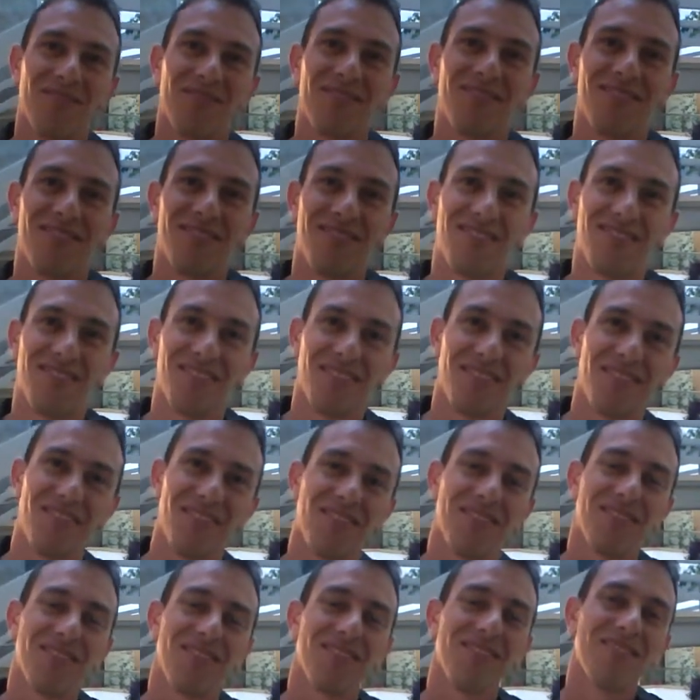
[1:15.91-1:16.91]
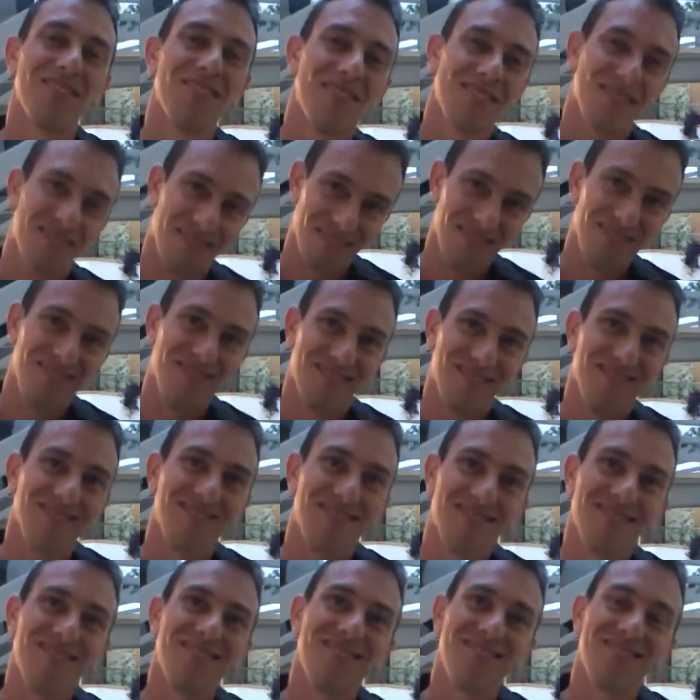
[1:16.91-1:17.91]
Google,
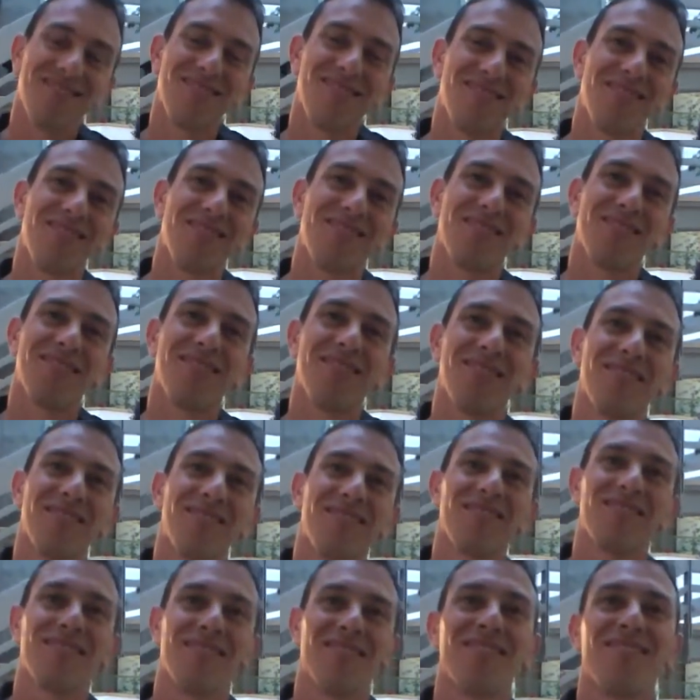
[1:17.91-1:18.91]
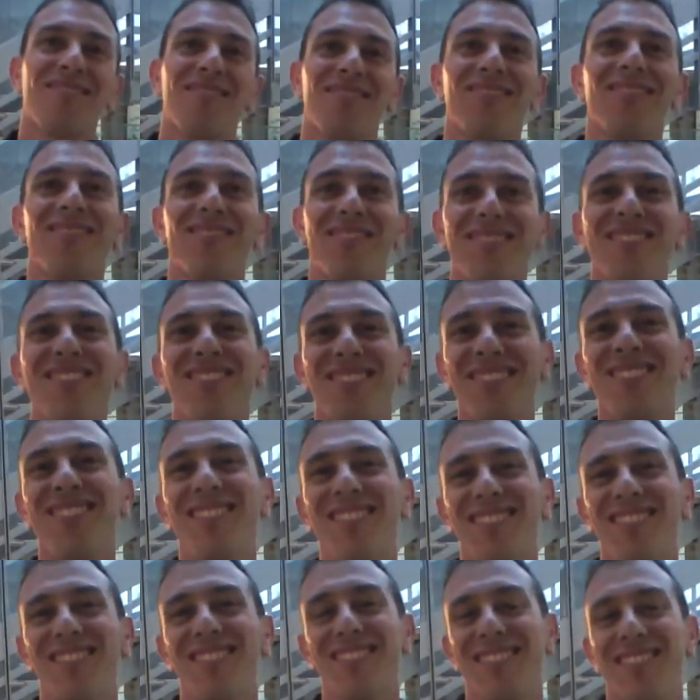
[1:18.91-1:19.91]
or no, not about Google, but
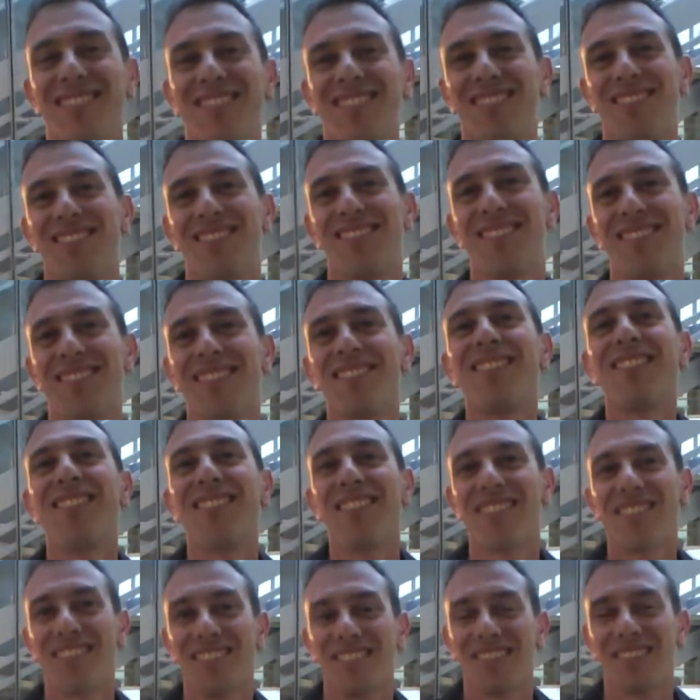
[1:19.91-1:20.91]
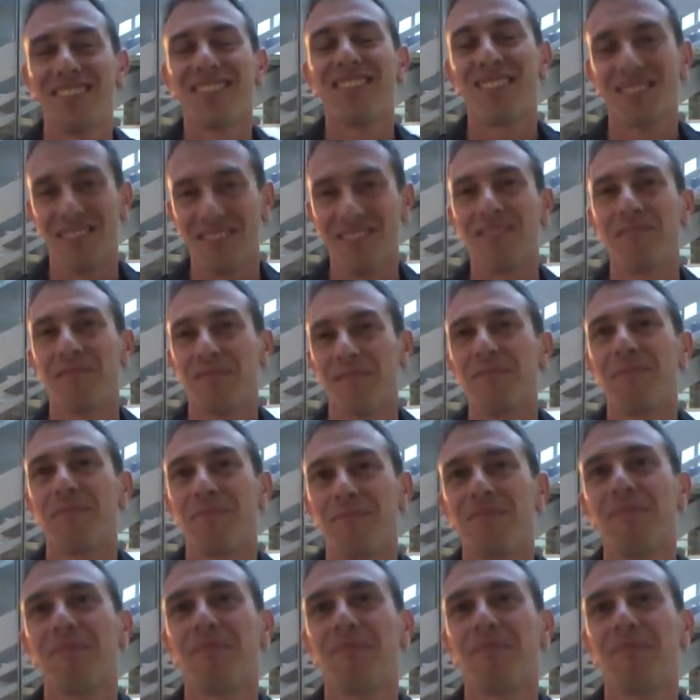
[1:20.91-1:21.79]
about Twitter, Facebook,